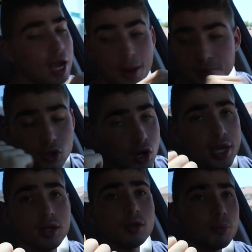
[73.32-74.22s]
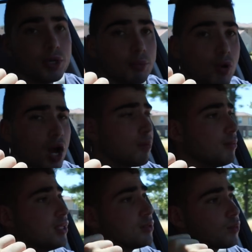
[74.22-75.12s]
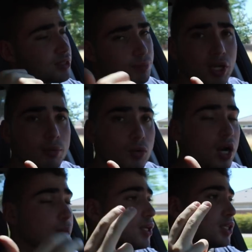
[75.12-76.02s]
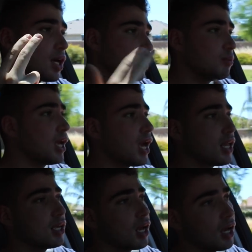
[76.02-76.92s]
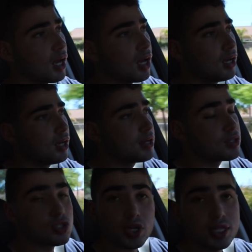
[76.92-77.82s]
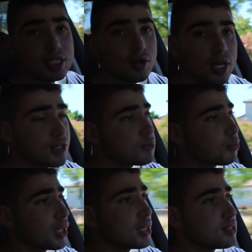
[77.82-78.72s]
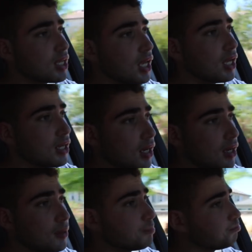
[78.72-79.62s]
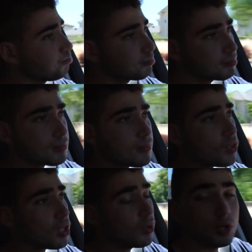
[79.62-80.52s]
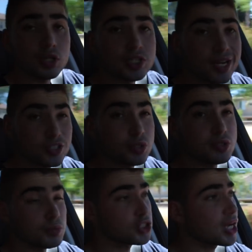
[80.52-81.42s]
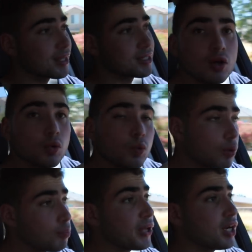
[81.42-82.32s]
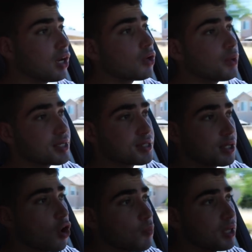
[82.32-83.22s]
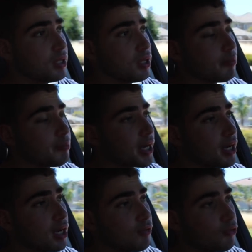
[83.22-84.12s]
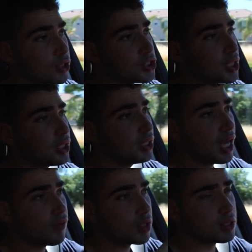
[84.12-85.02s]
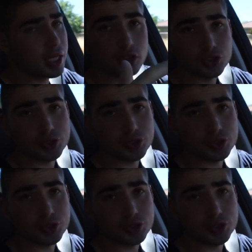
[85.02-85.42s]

I'm gonna go ahead and go pick up Mohammed, and once I pick up Mohammed, I'm gonna be heading straight down to his place, and we're gonna try to shoot some shots. We were planning on going to Sonoma, but unfortunately, they have like some kind of